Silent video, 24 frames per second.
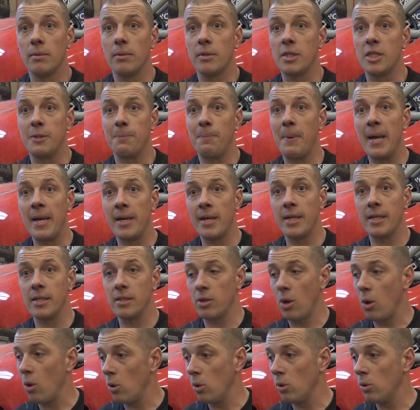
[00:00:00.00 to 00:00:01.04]
spend his
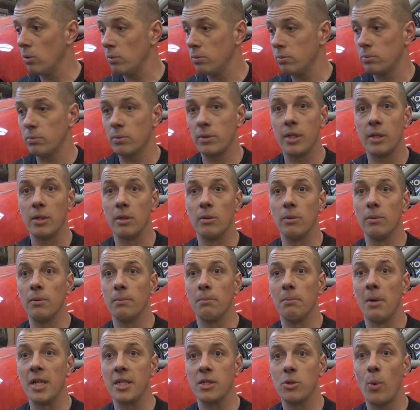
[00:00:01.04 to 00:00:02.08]
whole, you know,
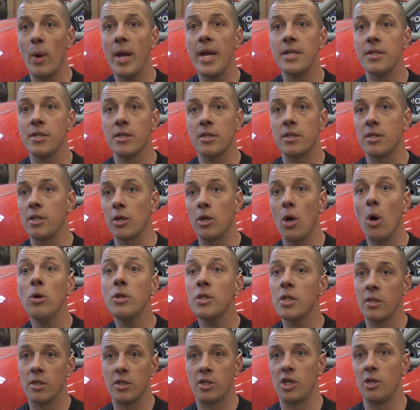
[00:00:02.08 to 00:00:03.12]
month's wages to go
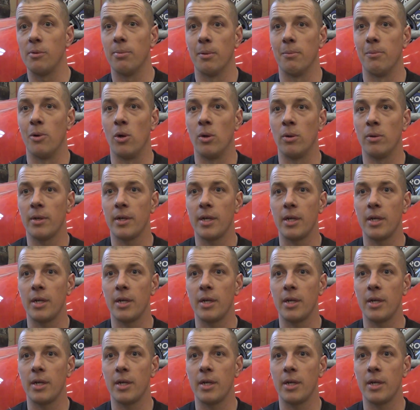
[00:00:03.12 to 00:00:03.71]
to the Super Bowl,